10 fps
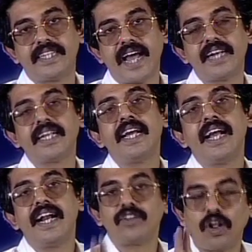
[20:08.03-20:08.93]
that
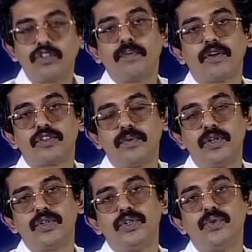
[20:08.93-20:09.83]
it is also possible
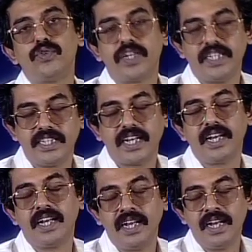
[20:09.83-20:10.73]
to use a
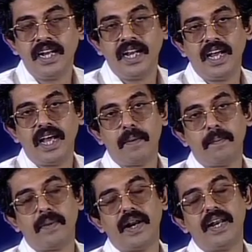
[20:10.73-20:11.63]
digital
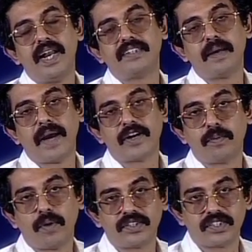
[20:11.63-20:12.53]
let us say a
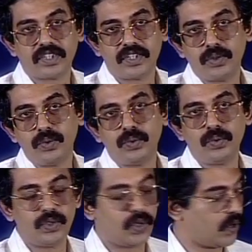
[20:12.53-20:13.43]
microprocessor to
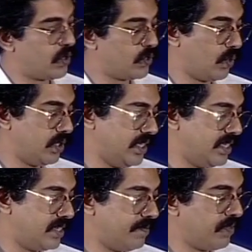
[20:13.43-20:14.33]
control
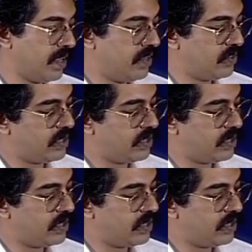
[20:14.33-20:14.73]
these. So,